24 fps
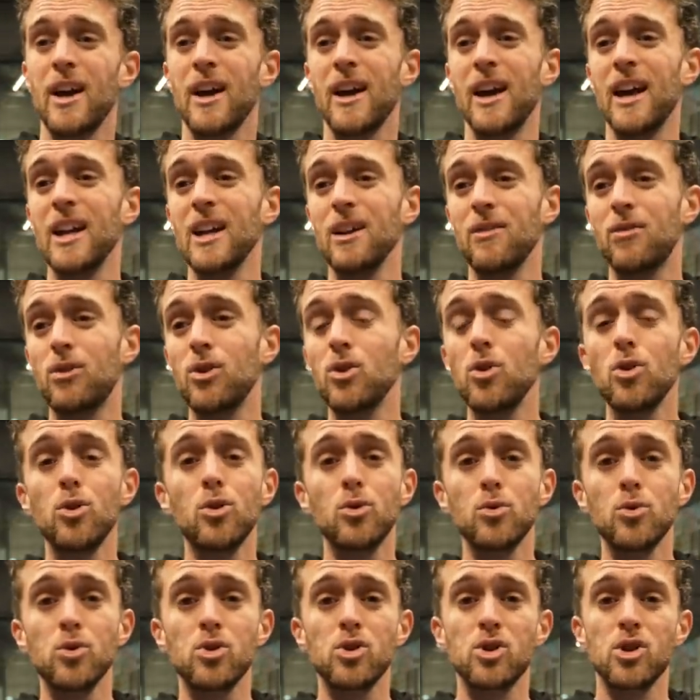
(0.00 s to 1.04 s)
And if you
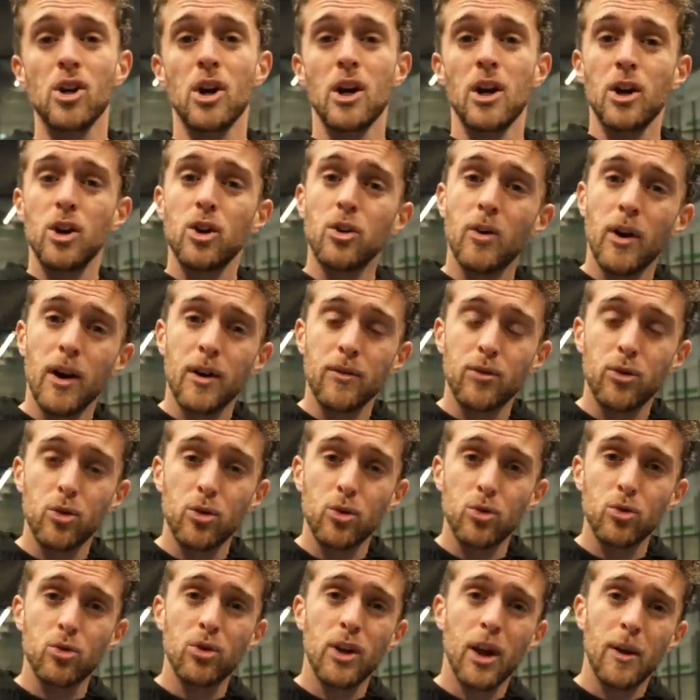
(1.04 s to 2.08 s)
lose, you have to
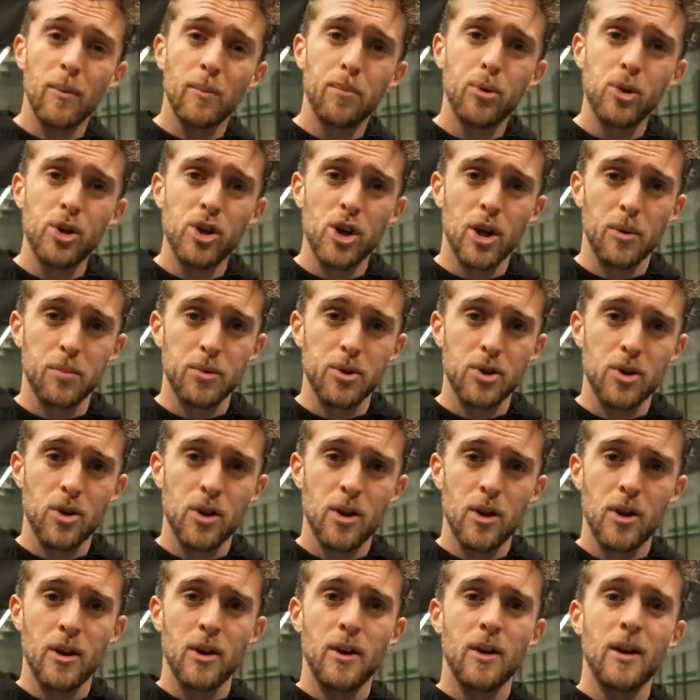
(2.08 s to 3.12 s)
do 10 push-ups
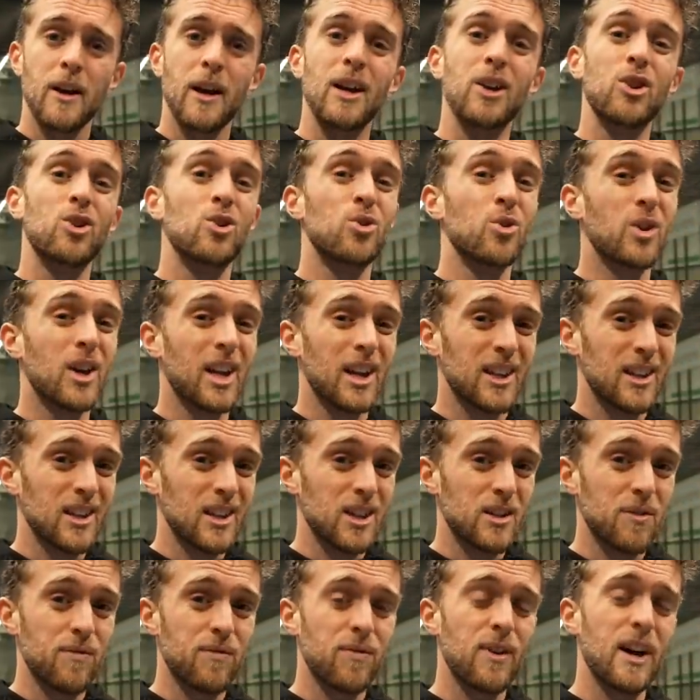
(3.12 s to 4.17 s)
and you get
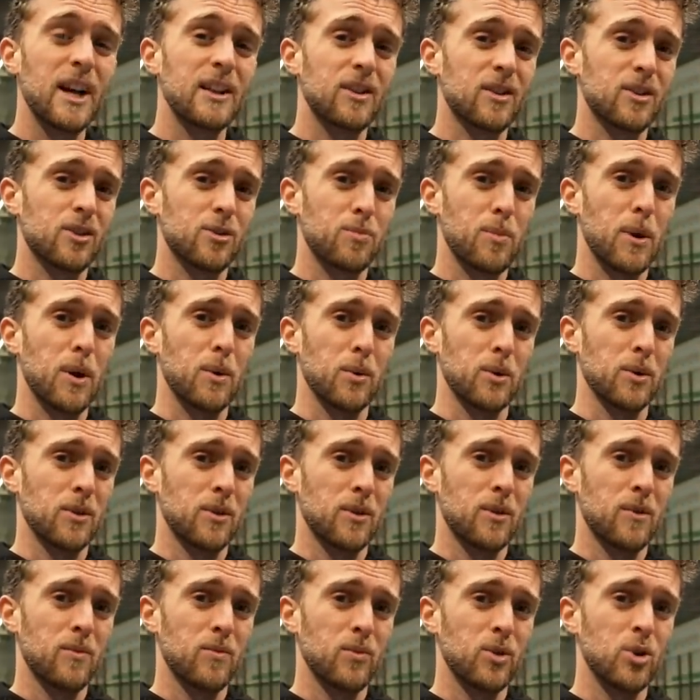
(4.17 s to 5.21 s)
this fighter
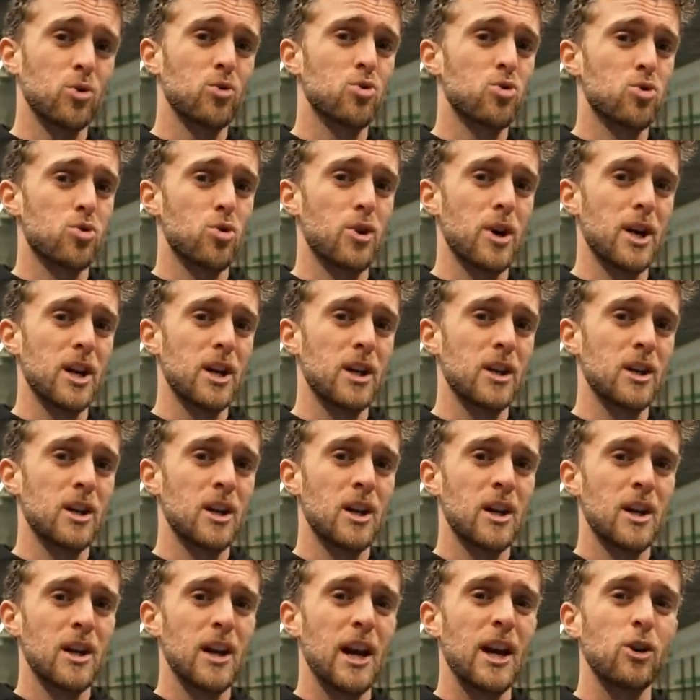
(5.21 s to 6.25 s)
spirit. You train
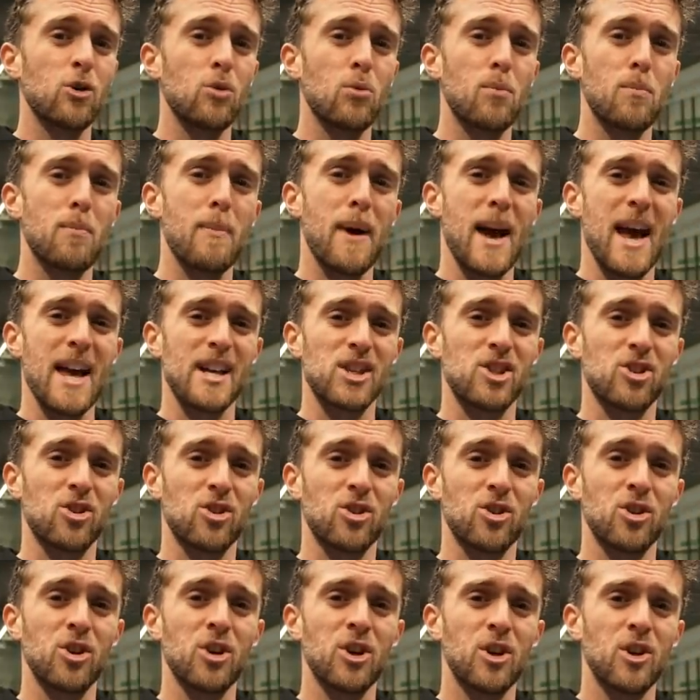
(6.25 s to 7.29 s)
and you
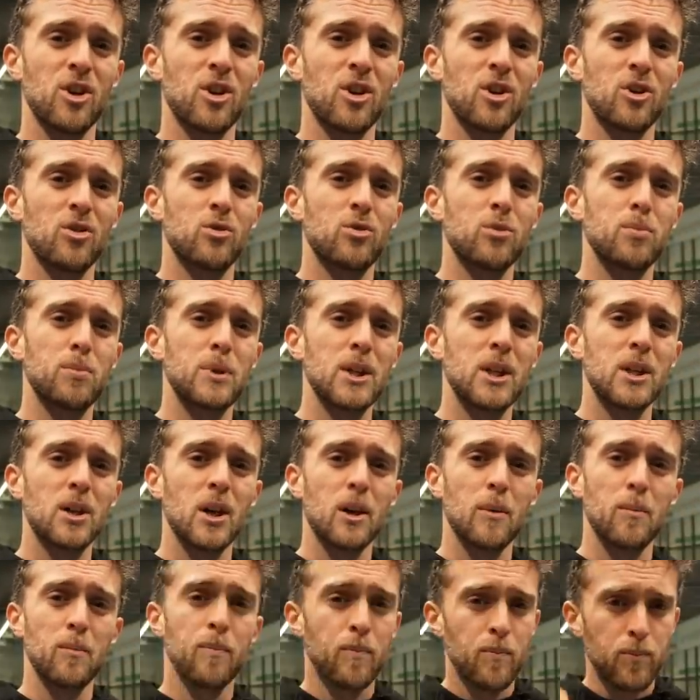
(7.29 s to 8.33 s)
master to
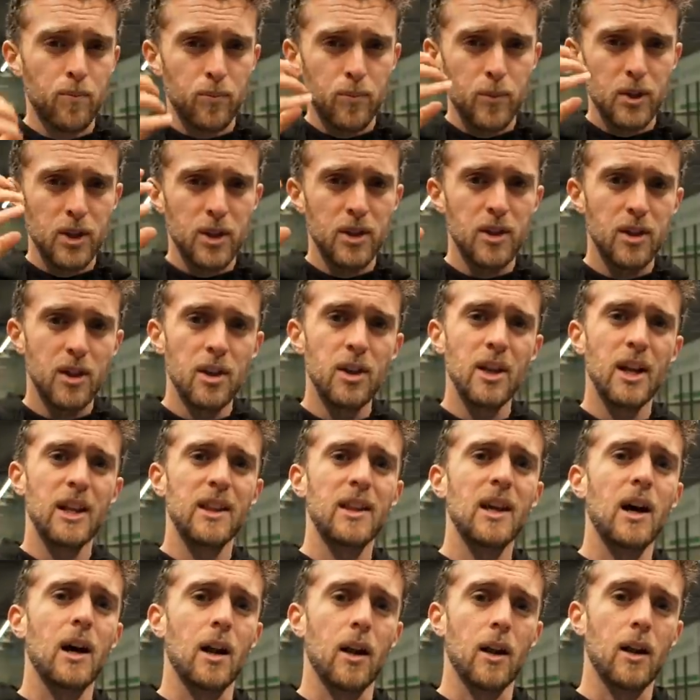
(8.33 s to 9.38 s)
become the
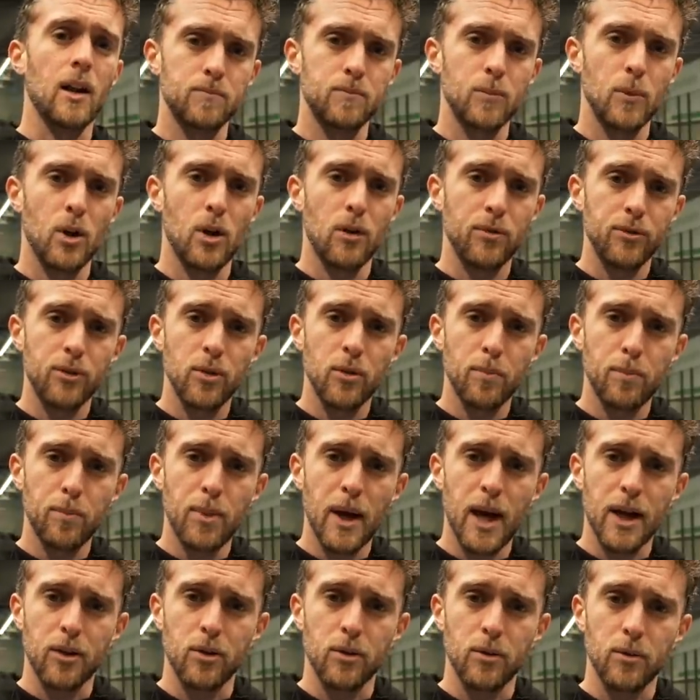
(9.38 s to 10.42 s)
Nadal of the
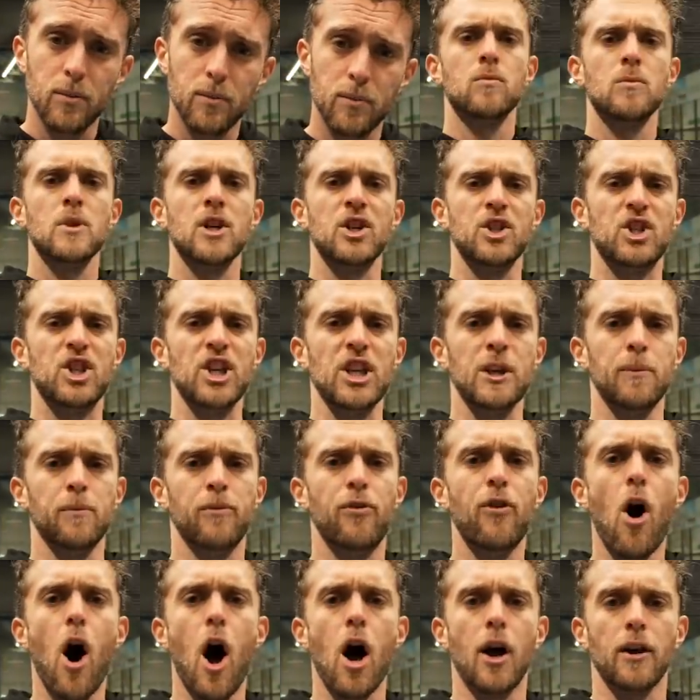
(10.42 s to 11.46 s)
padel. Team
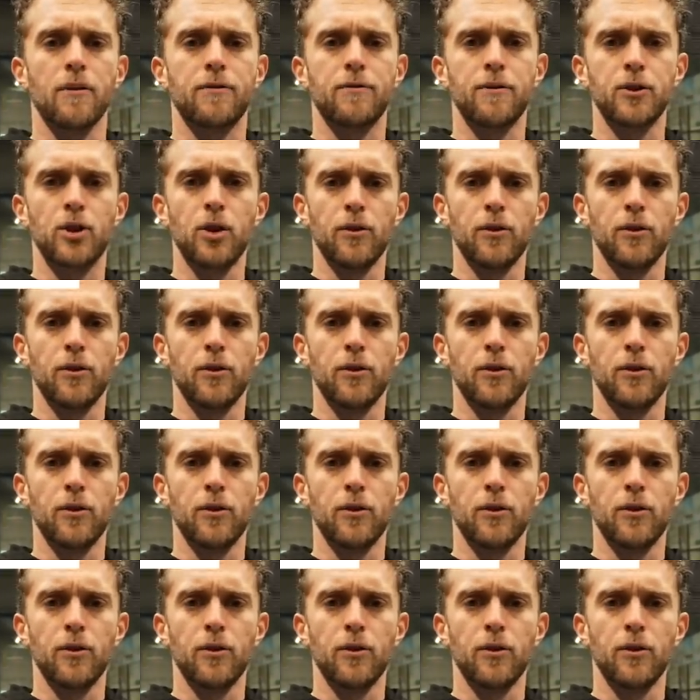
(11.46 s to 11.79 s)
5,